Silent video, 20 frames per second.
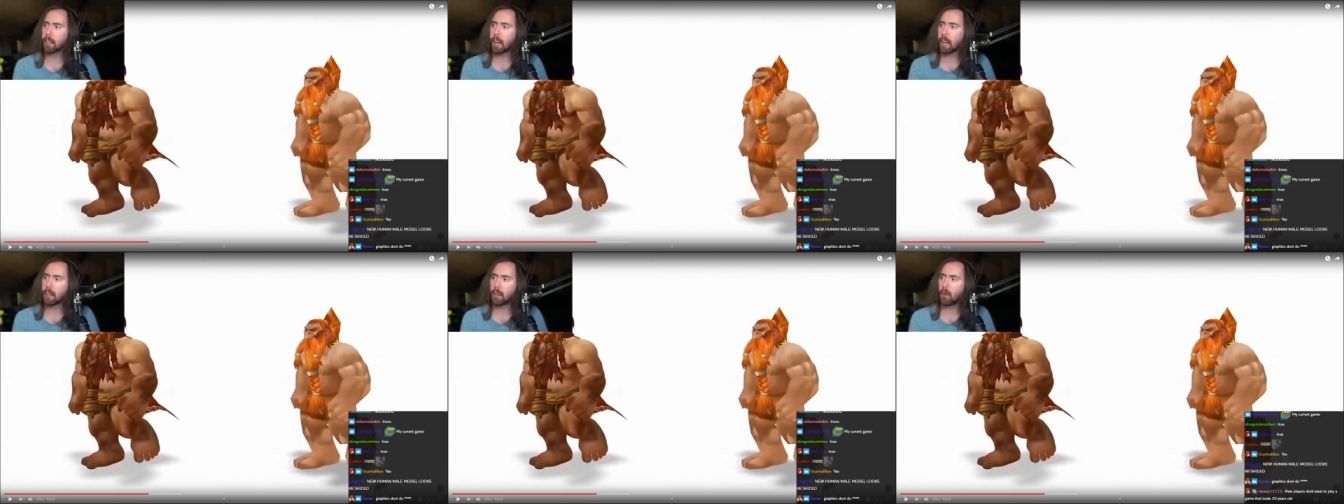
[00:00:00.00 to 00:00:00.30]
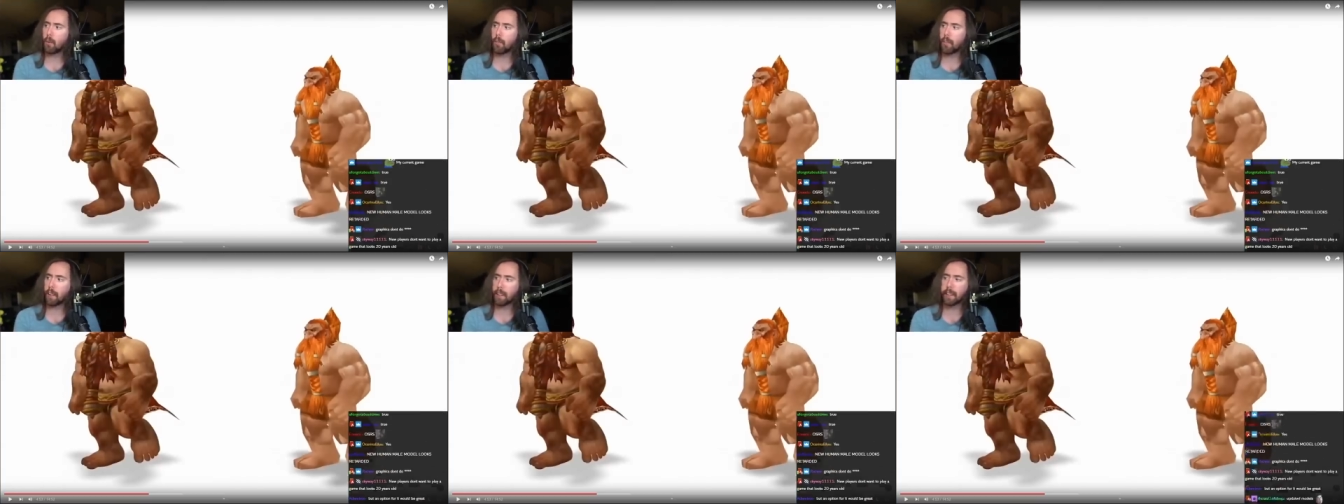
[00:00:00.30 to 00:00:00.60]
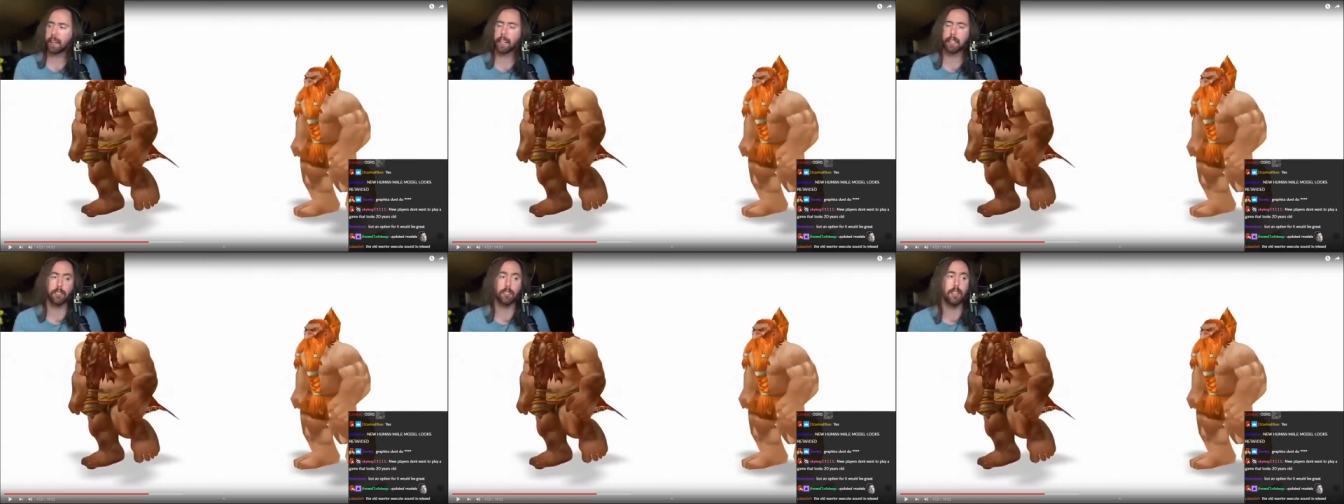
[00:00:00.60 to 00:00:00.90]
I don't think
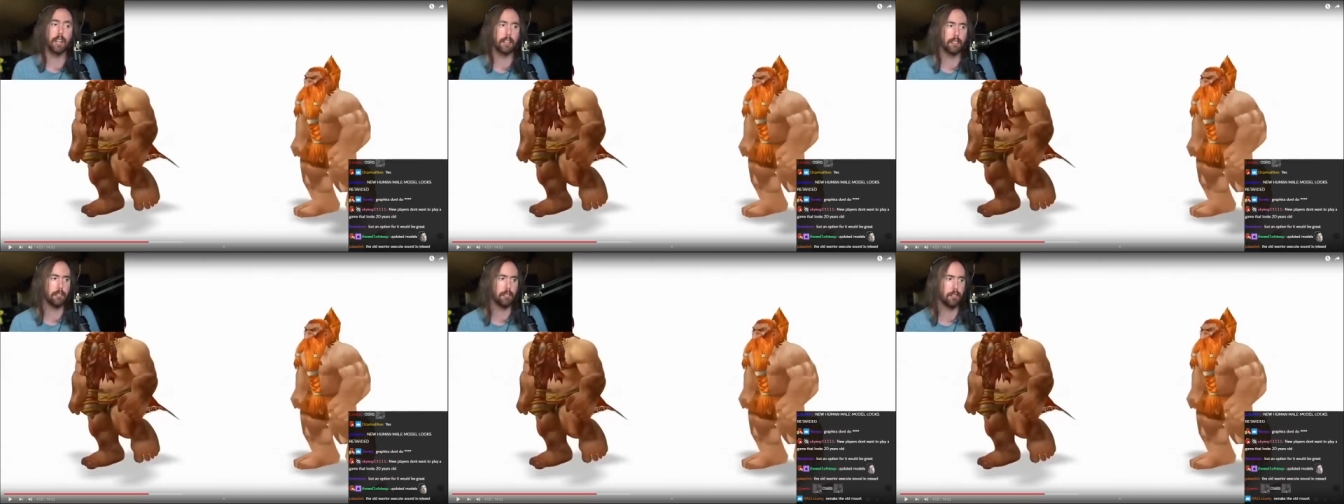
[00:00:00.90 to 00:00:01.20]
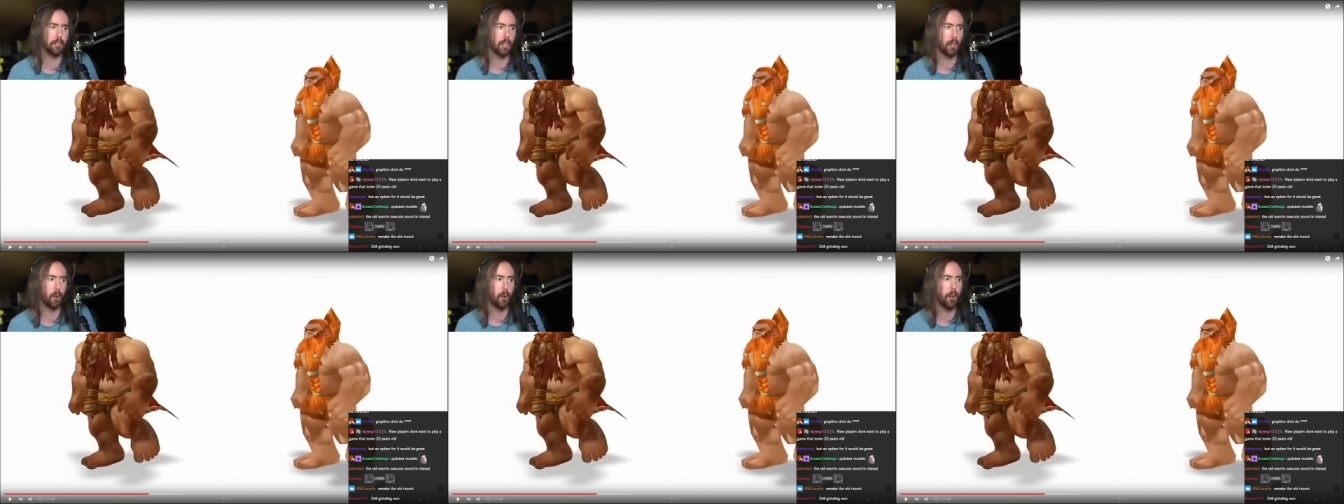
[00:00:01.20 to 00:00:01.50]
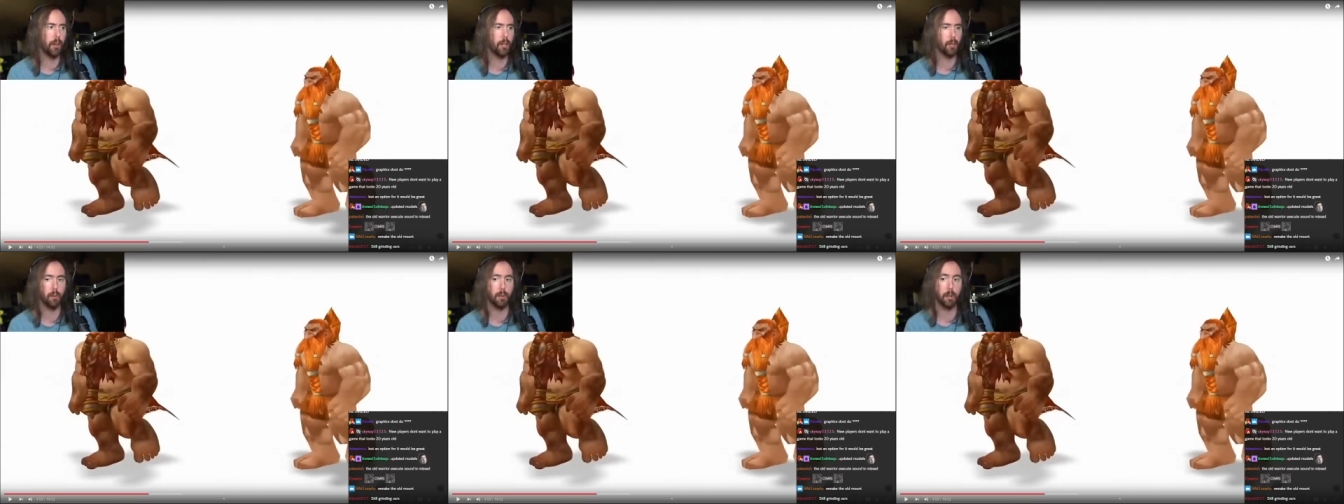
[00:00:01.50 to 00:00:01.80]
that's
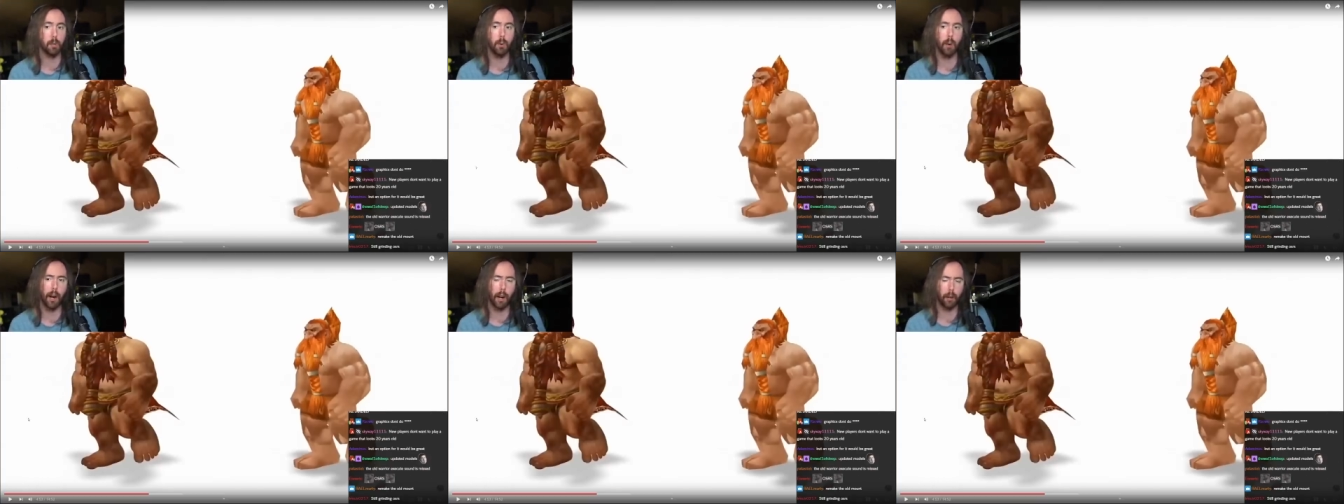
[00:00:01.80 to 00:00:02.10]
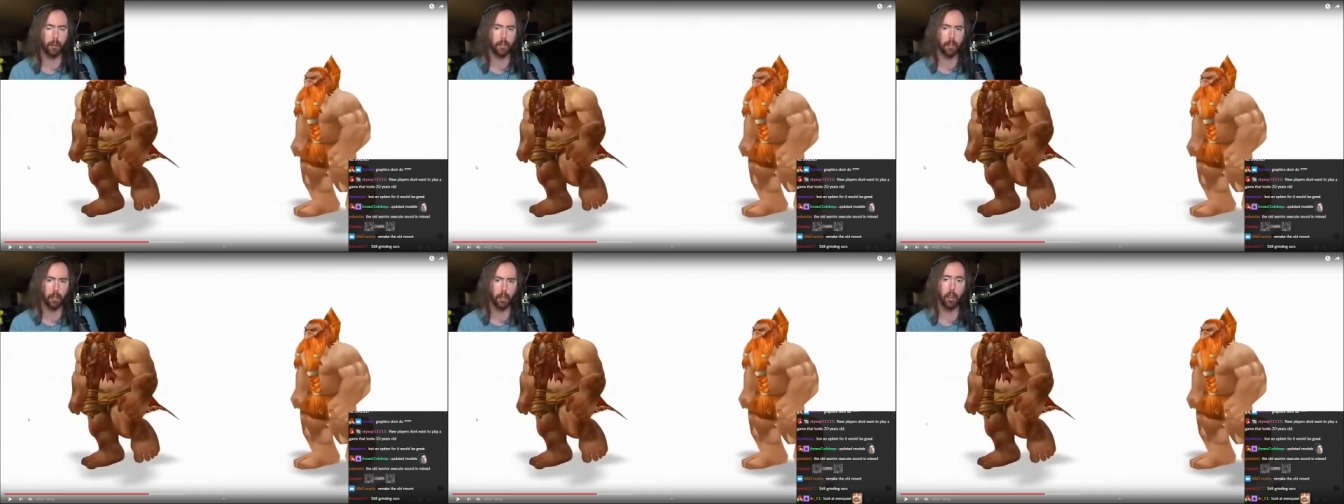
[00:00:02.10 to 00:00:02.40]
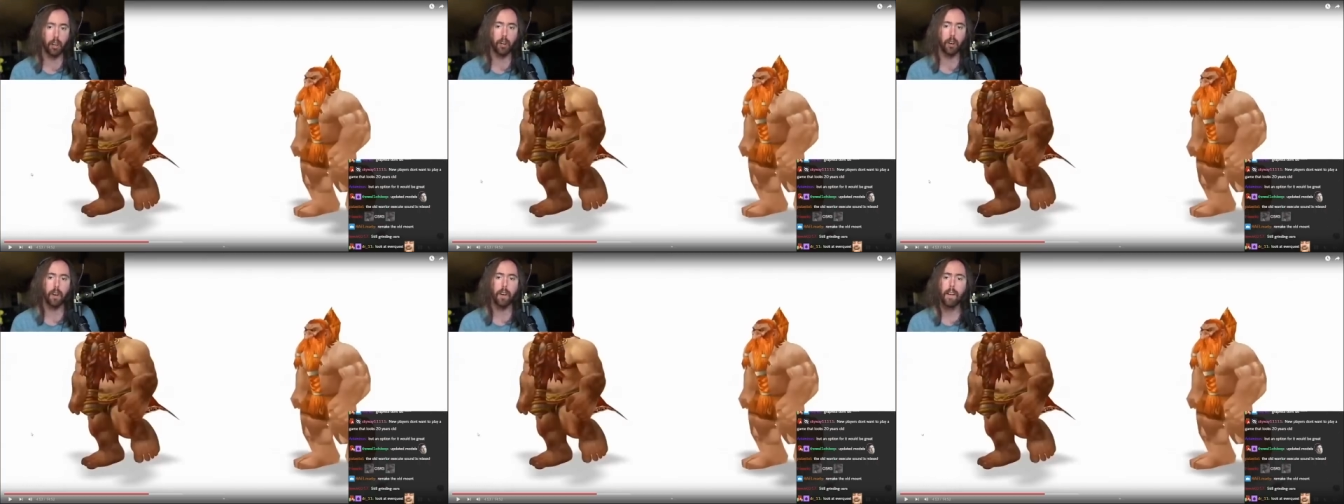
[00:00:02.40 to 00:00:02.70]
necessary or required at
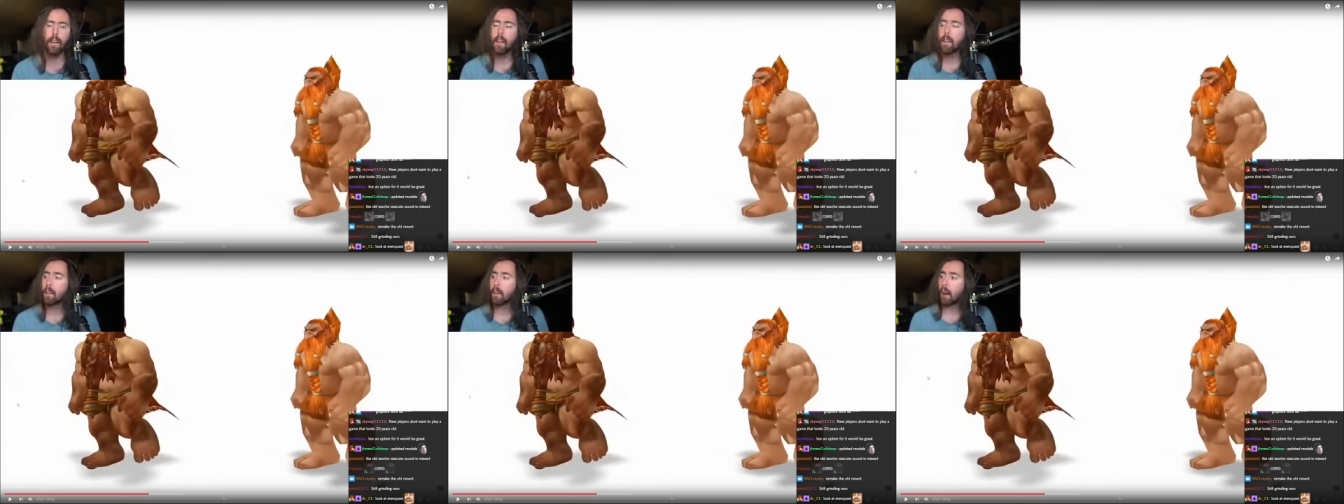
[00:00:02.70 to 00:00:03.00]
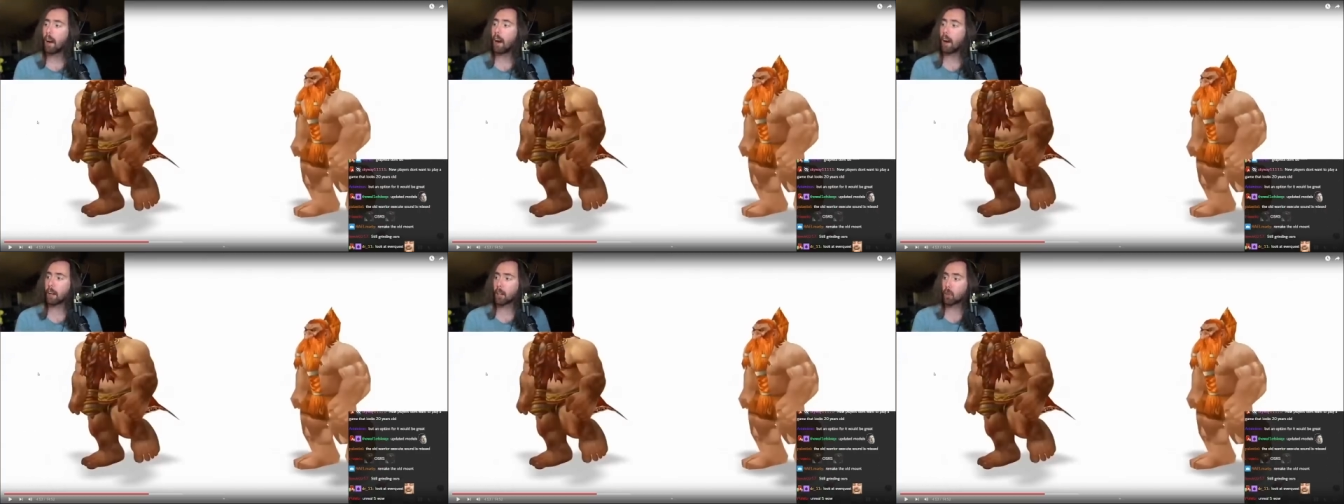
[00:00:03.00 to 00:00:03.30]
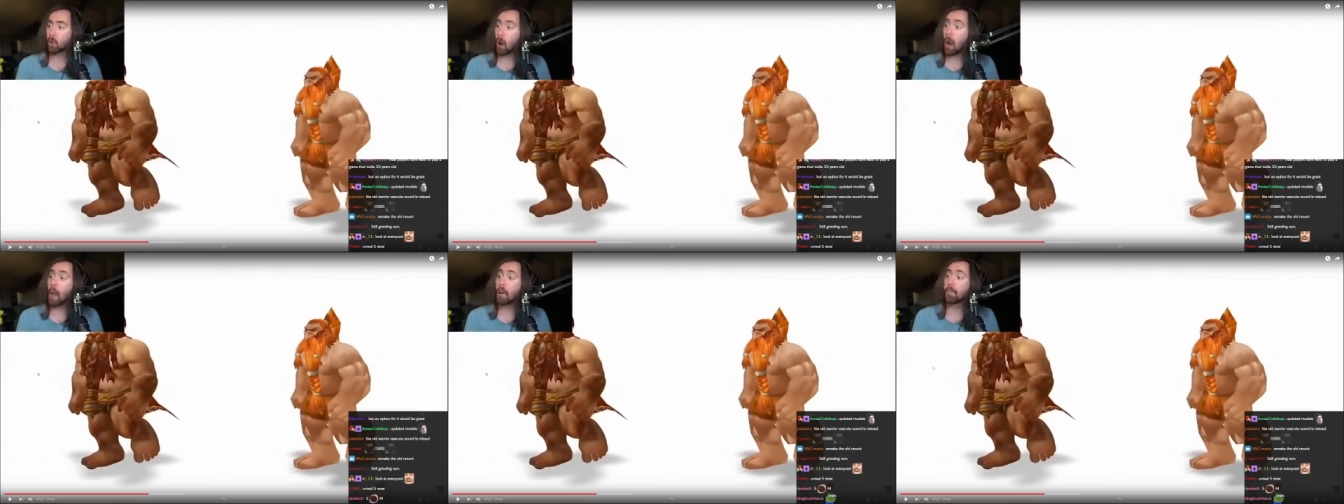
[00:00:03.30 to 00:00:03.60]
all.
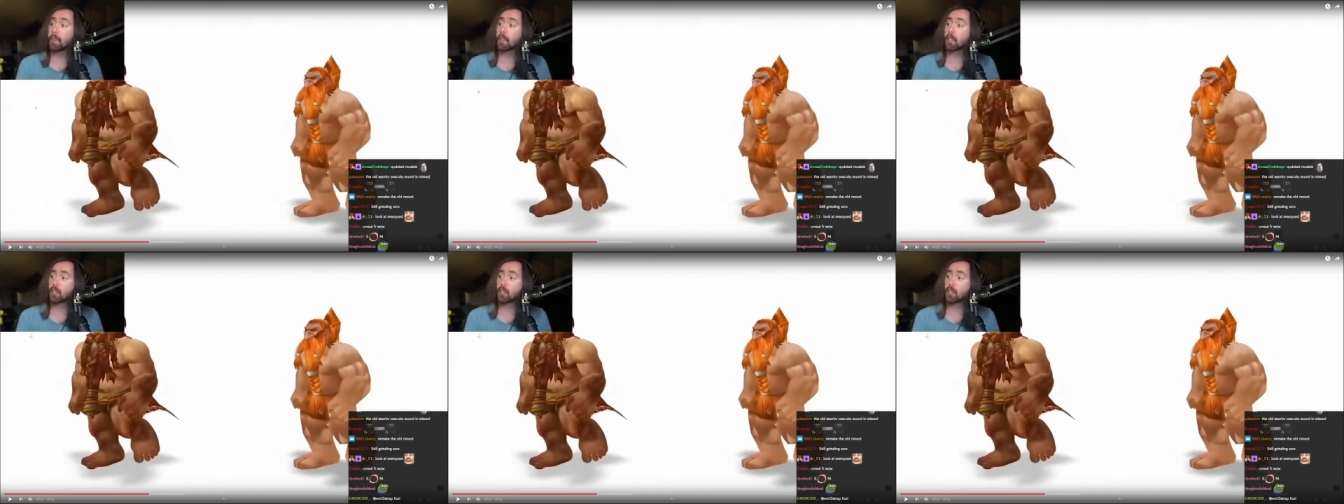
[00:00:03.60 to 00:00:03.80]
Graphics